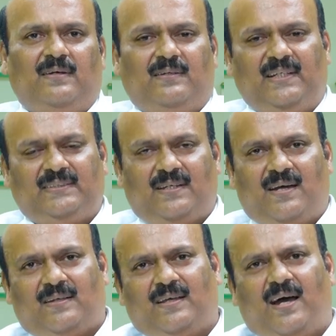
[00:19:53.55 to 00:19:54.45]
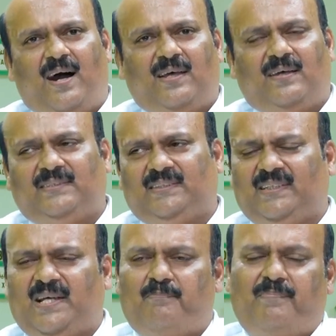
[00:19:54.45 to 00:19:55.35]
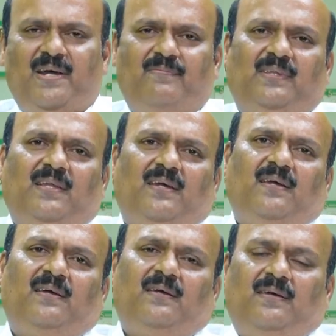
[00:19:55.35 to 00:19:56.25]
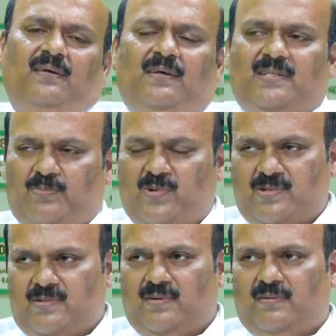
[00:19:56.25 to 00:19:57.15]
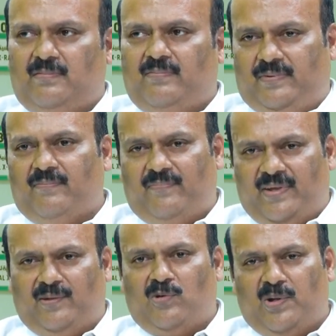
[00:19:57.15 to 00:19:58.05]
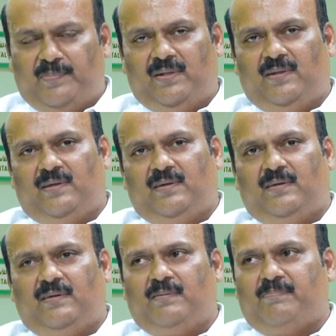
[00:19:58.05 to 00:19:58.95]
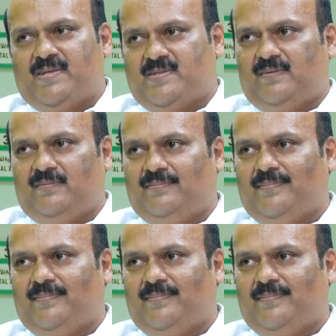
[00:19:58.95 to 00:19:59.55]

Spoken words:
Discs are just to compare with a, suppose for a normal person,